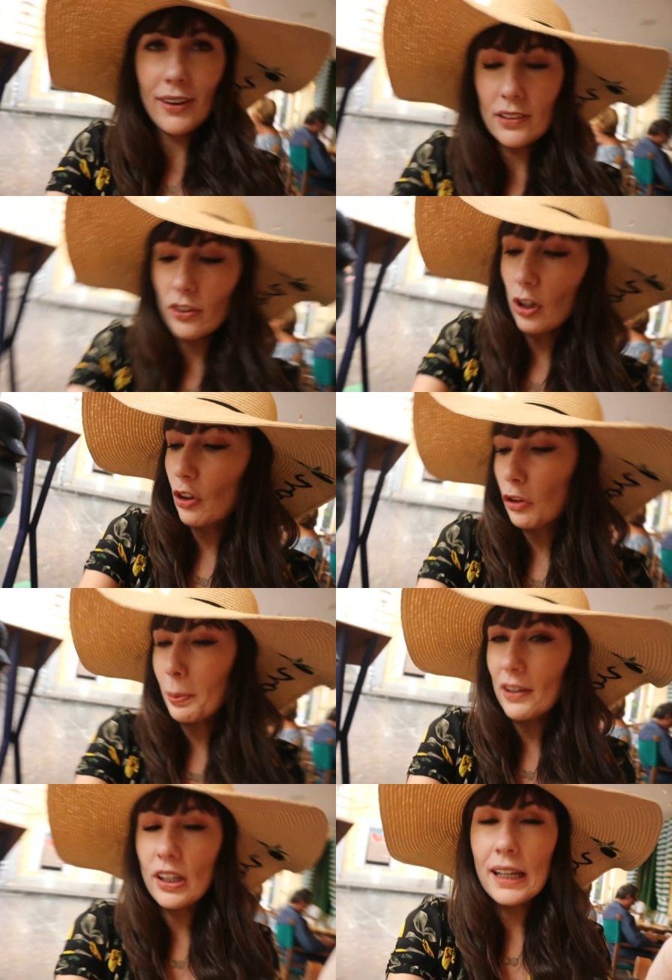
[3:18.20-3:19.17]
Sorrento
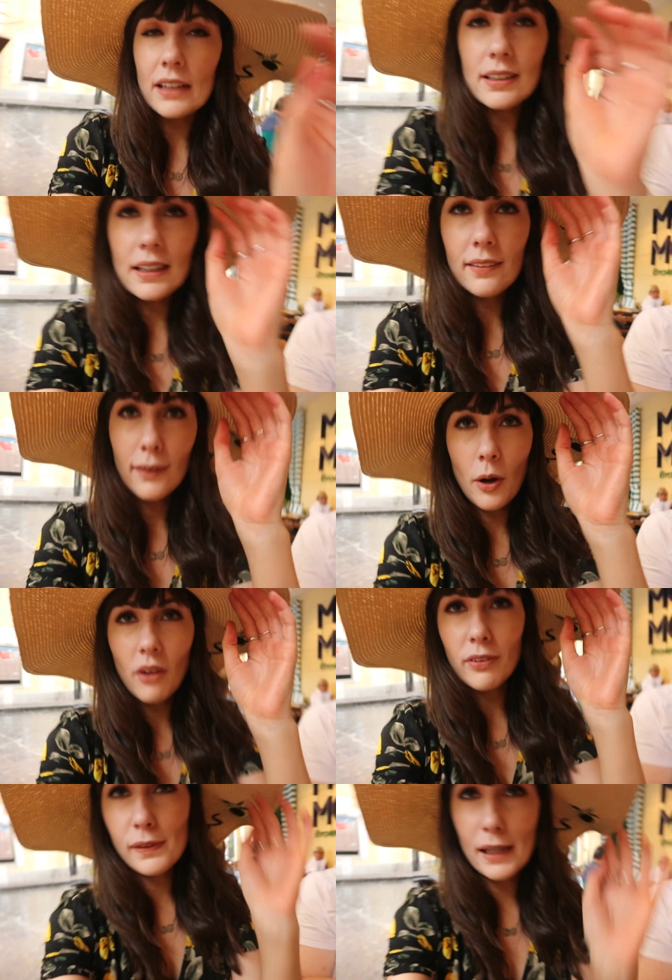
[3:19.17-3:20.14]
speciality, so
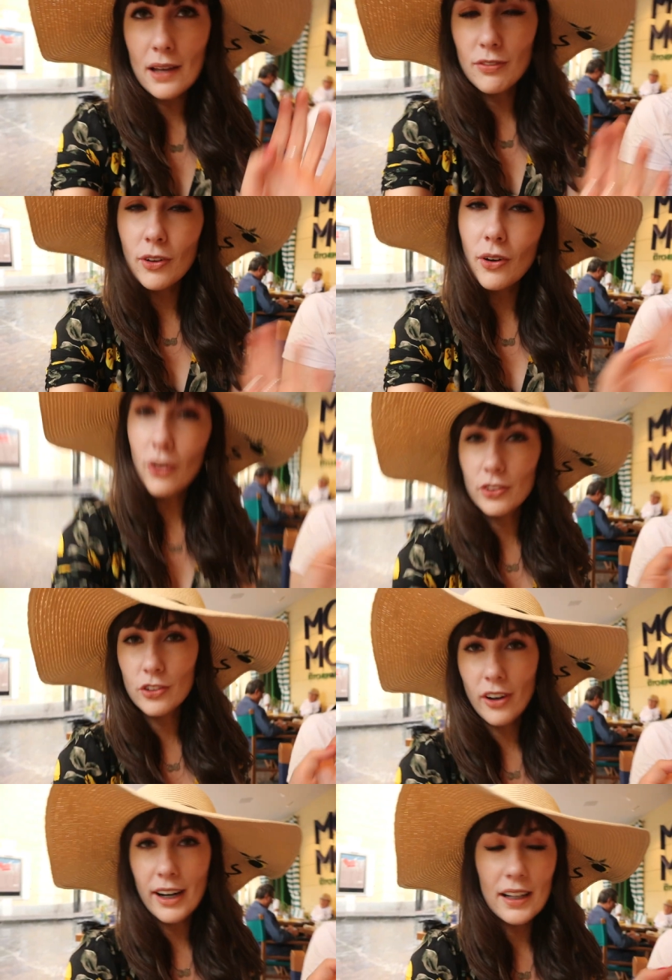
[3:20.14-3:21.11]
obviously I've got to
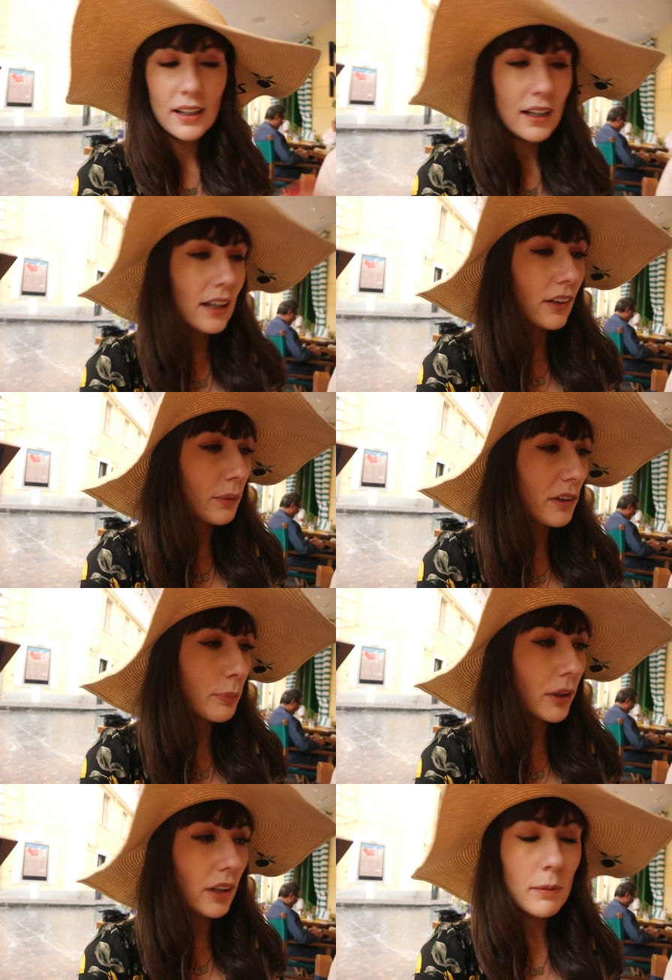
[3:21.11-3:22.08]
try it. So we
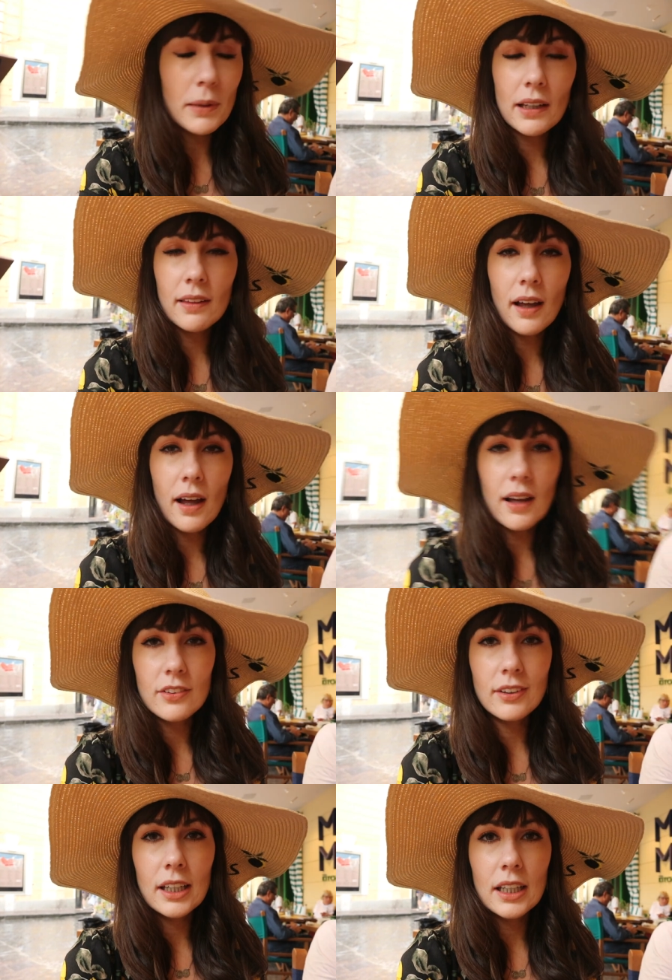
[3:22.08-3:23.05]
booked some
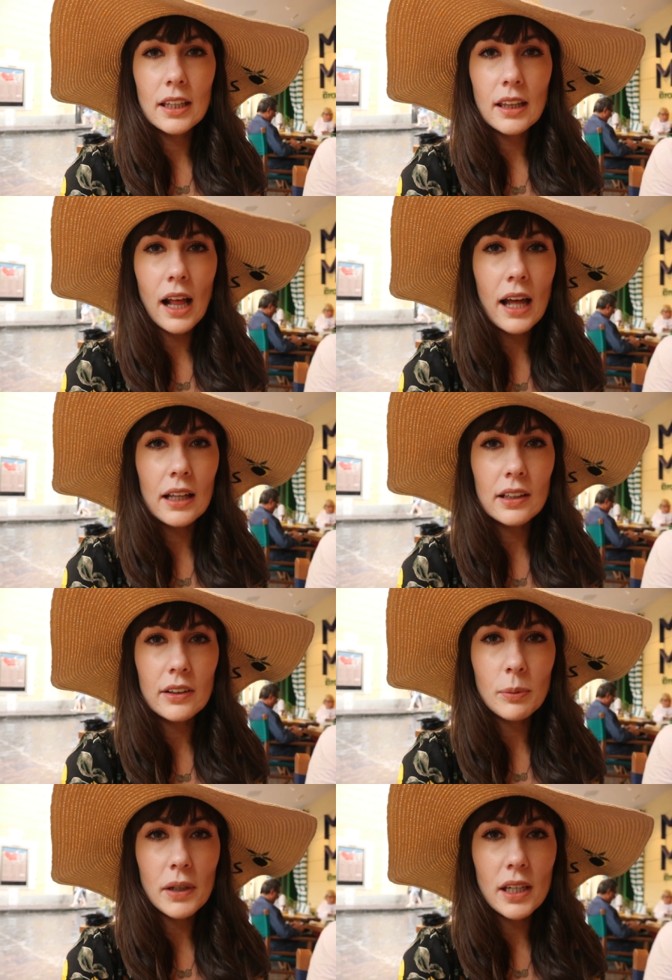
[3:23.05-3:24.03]
excursions and
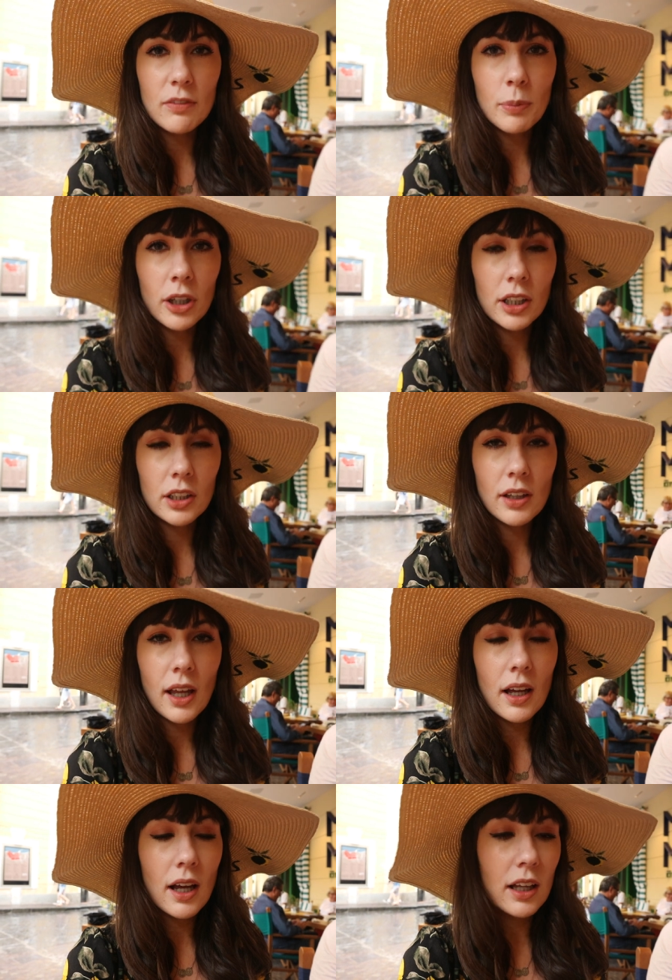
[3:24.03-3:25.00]
we booked
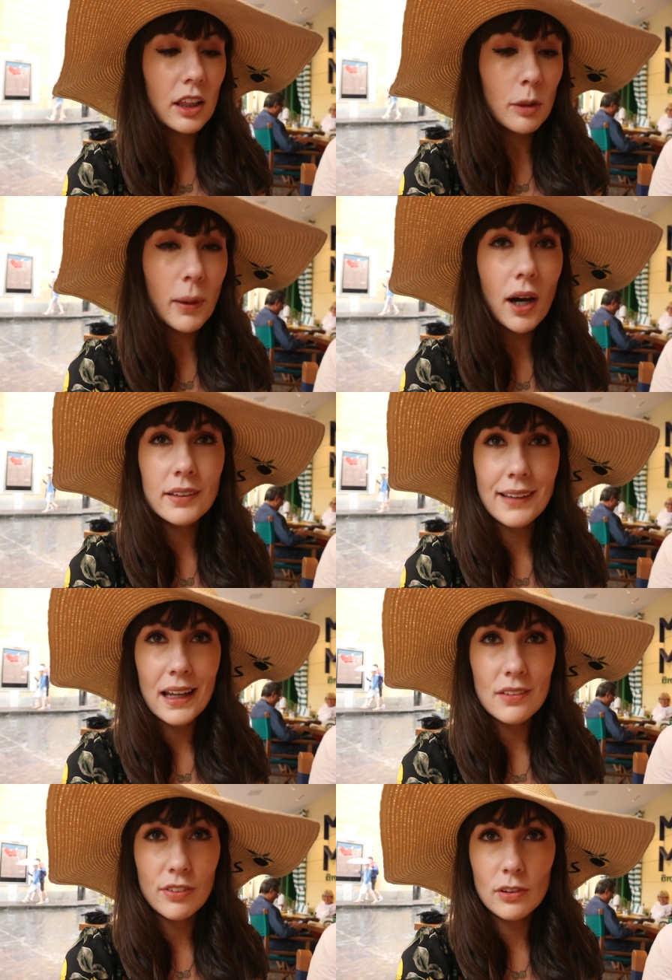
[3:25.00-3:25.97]
a spa
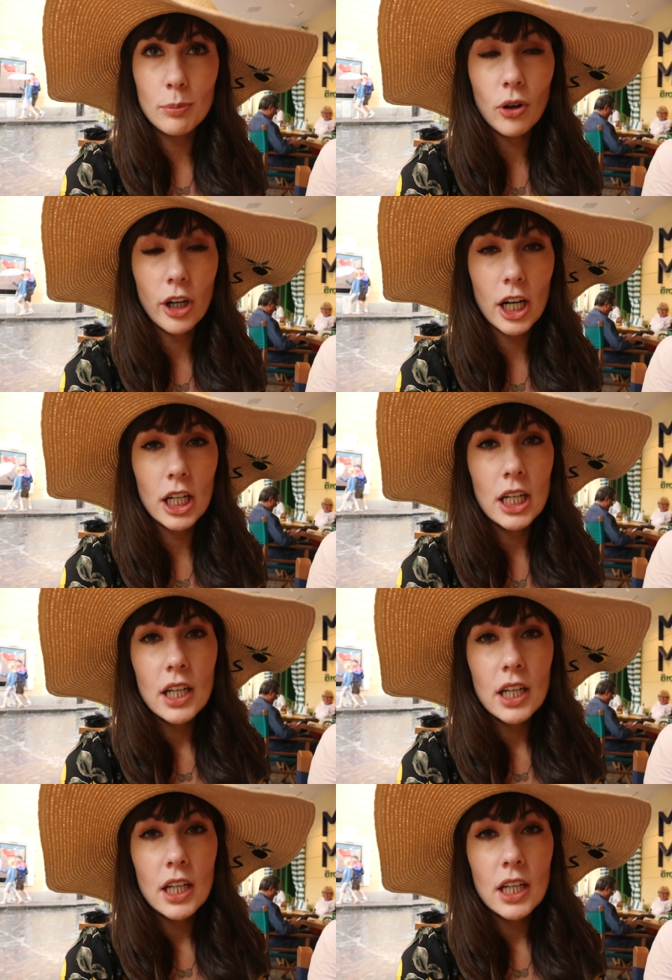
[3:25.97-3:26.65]
day tomorrow